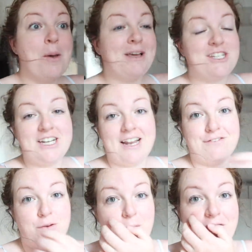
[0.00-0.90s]
Benji
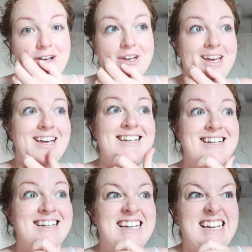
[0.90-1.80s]
left for work,
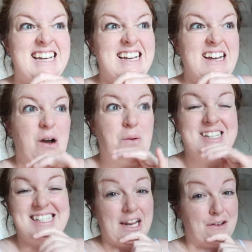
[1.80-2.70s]
I want
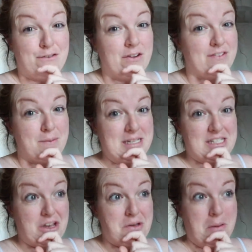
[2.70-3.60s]
to say like 45
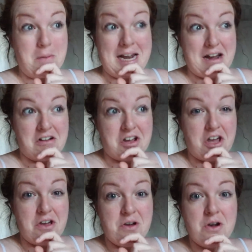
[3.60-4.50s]
minutes ago, maybe an hour
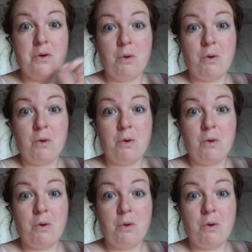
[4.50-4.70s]
ago.